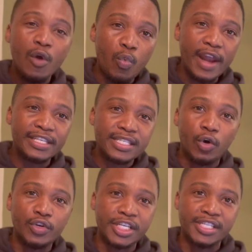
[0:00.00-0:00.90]
What is the
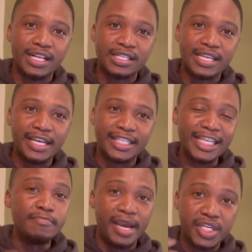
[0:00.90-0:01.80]
original state?
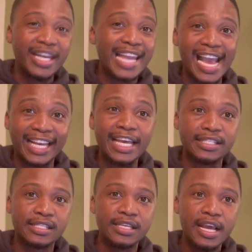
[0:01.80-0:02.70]
Image and
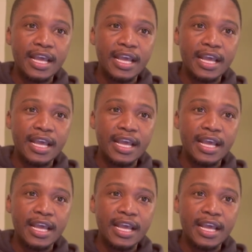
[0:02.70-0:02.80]
likeness.